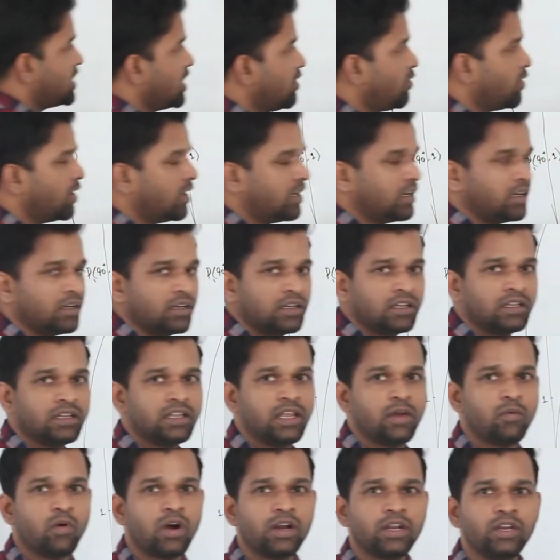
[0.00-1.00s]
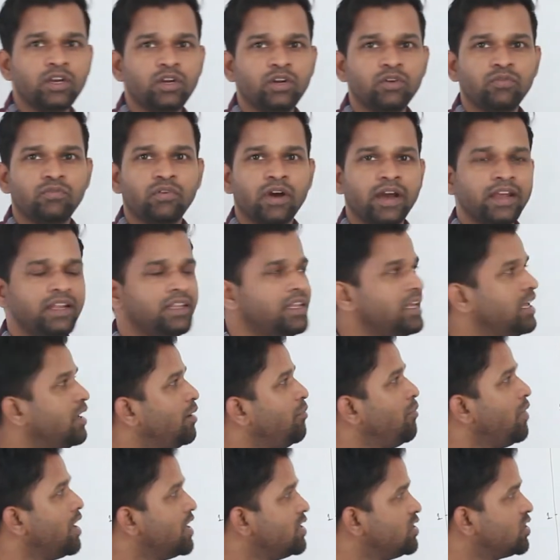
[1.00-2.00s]
given, they want you to find the
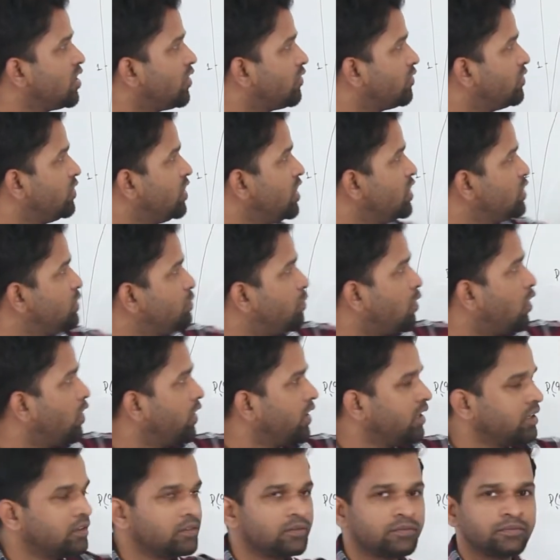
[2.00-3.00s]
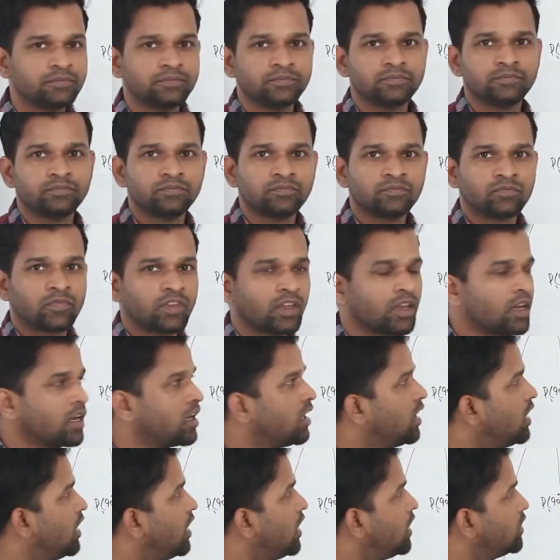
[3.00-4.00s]
image of this point,
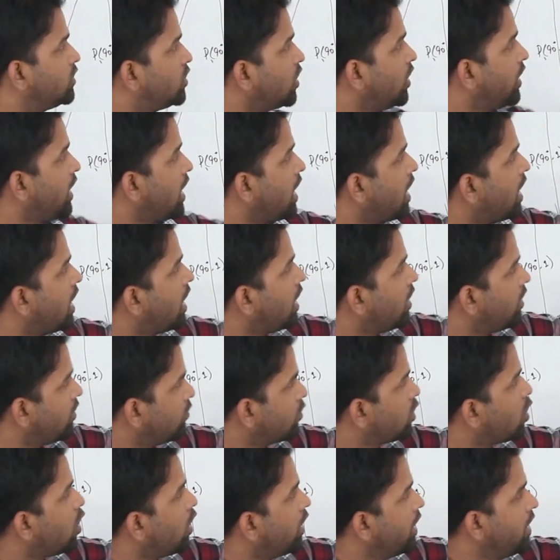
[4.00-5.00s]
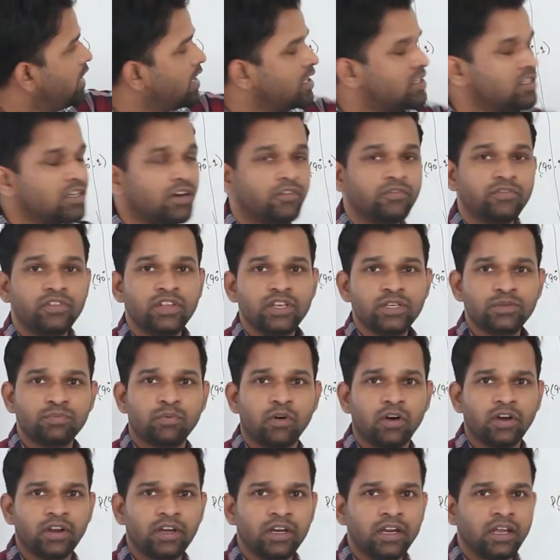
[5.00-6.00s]
coordinates of this
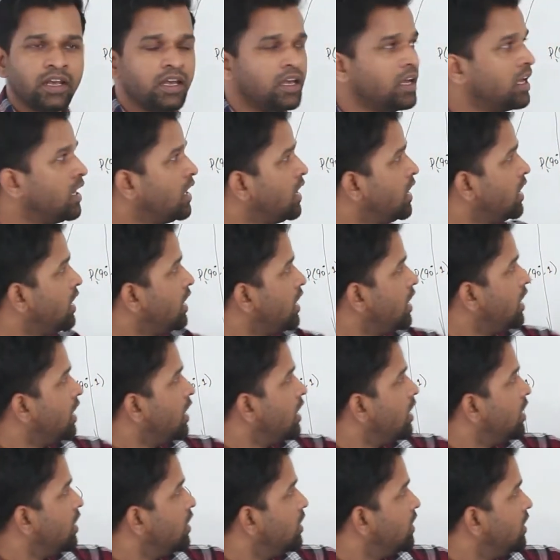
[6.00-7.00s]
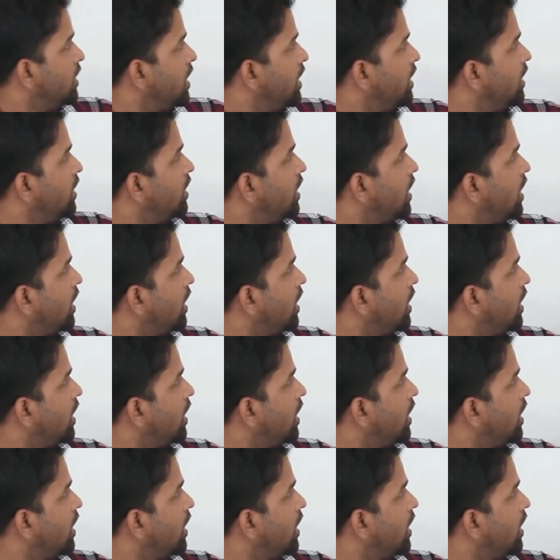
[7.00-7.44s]
point. Then